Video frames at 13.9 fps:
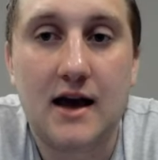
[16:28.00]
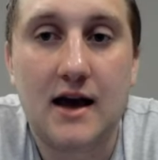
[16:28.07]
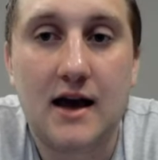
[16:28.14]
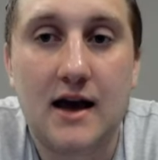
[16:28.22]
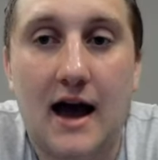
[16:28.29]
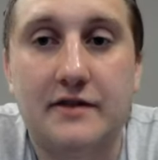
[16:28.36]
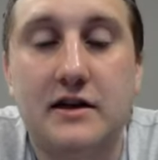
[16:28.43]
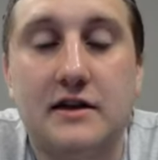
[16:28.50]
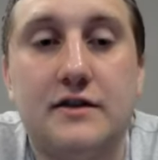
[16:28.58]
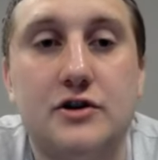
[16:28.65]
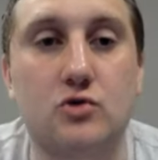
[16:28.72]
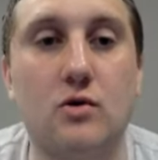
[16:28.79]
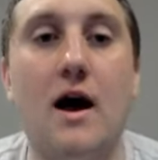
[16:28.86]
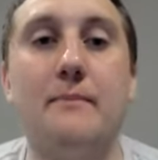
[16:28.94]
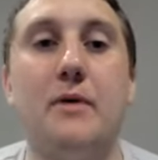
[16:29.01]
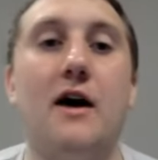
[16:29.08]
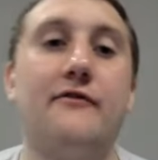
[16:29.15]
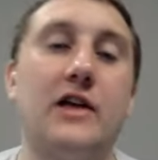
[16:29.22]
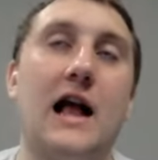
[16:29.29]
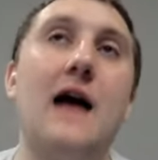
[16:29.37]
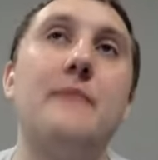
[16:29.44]
I think the drop-off,
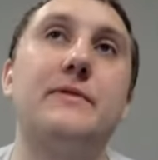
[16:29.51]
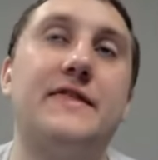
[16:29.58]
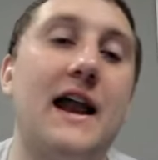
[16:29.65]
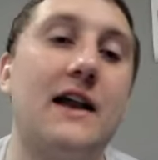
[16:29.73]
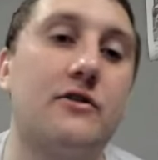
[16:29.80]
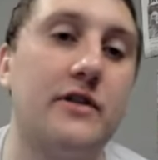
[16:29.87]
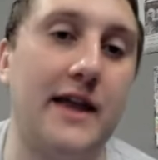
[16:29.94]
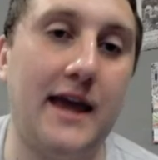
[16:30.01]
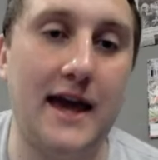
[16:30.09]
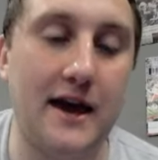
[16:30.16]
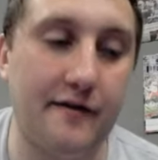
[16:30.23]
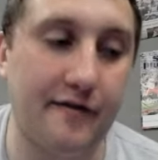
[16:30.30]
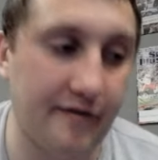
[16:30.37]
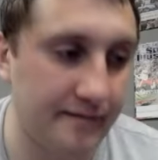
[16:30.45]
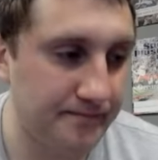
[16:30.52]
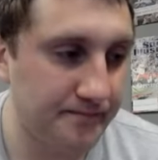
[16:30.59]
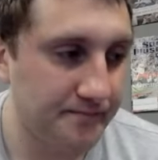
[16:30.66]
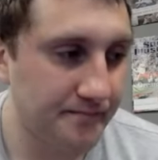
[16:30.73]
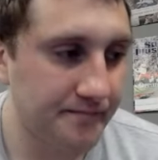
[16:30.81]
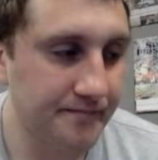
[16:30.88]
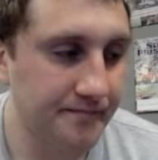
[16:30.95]
like hypothetically, if
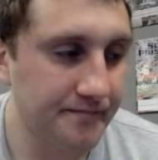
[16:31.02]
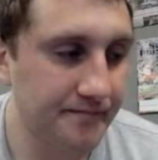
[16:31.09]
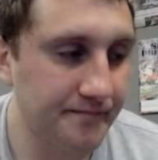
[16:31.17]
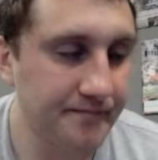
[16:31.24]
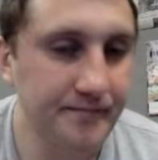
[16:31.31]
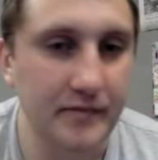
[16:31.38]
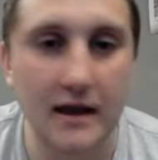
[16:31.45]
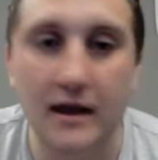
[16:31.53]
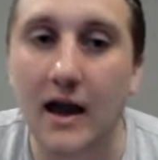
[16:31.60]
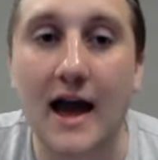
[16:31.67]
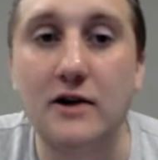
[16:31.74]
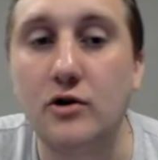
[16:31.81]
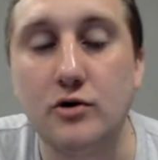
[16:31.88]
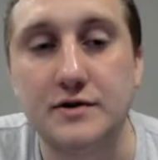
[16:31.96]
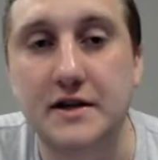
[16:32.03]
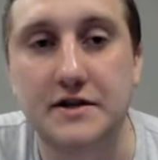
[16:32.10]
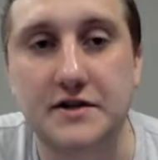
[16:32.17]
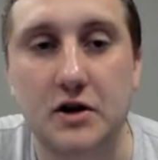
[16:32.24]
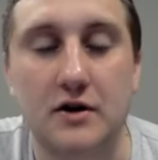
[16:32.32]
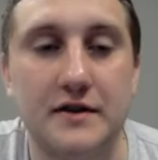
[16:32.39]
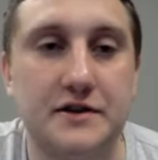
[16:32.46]
I don't know who's going to
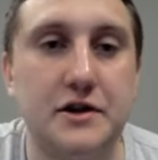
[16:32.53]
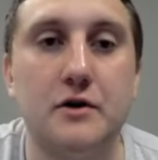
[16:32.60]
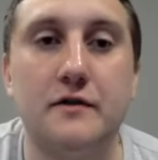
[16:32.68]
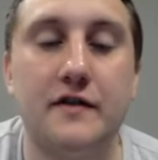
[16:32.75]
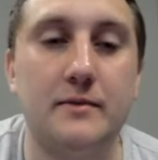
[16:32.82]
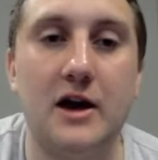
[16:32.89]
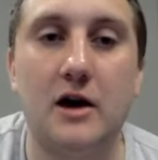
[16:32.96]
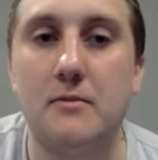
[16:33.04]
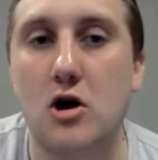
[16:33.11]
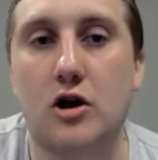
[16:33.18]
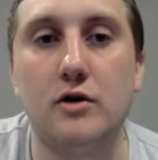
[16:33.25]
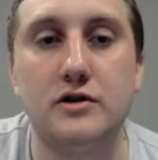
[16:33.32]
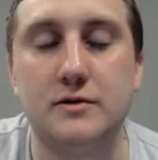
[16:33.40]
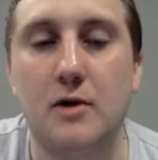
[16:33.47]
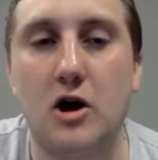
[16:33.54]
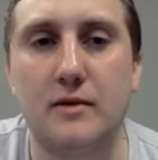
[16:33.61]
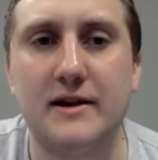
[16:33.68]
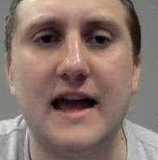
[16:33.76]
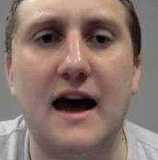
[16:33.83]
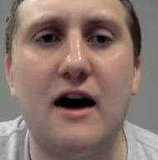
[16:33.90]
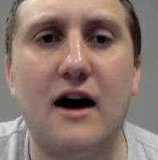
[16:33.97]
start the two, if it'll be El Marco or Jamari
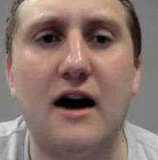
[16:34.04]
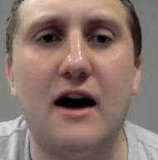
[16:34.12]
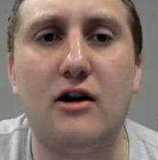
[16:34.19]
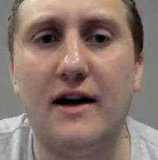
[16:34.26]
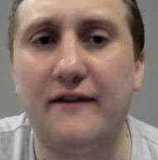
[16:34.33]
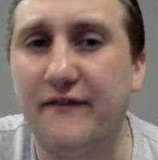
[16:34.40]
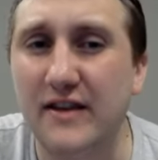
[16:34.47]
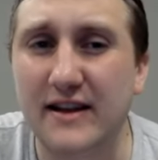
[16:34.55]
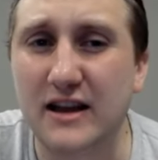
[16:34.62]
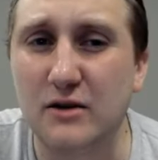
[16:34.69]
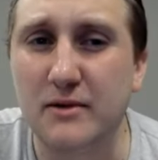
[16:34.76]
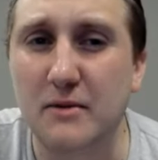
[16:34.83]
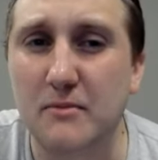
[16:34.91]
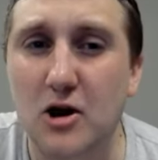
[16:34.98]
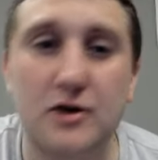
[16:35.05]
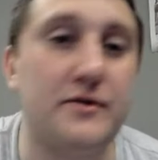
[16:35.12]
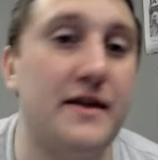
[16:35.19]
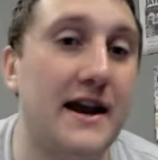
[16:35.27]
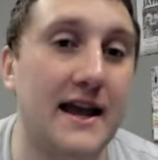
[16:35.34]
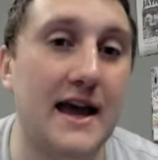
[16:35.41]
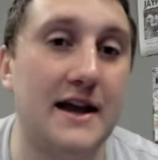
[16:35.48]
McDowell. I feel like it'll be El Marco.
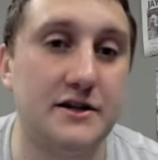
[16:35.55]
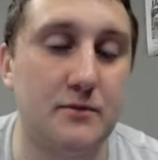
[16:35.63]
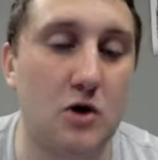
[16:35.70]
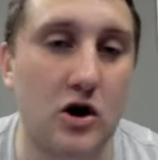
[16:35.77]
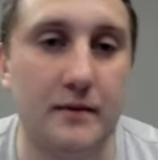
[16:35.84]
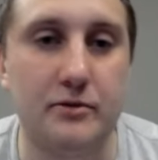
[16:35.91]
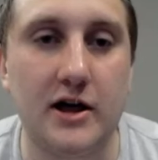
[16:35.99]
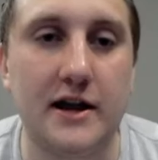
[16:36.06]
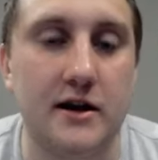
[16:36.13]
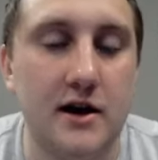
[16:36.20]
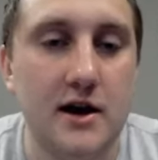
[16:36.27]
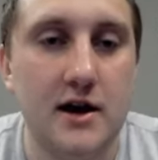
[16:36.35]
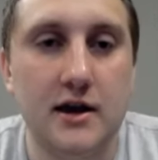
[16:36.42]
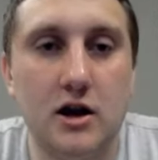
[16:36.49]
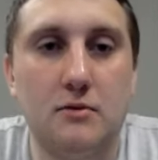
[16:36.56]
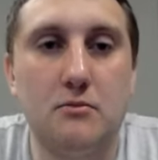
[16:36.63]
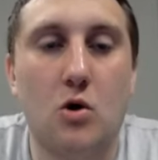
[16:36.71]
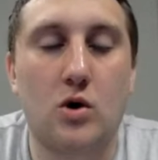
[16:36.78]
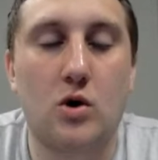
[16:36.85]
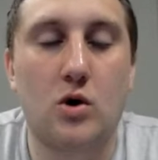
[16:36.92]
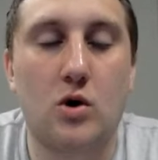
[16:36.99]
Then again, Jamari played, you know,
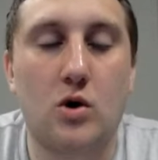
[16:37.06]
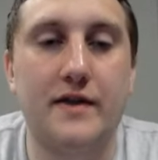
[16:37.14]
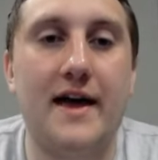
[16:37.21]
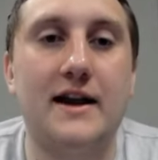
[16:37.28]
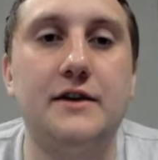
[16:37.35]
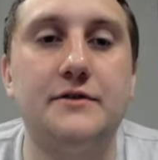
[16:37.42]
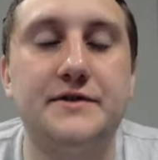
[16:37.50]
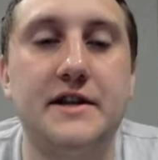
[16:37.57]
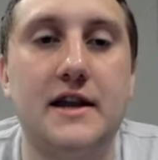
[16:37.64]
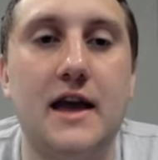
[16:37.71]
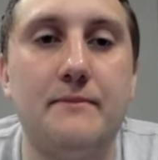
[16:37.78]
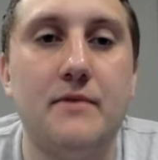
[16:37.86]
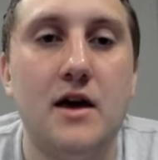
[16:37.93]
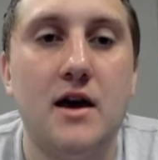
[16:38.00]
more in that Houston game.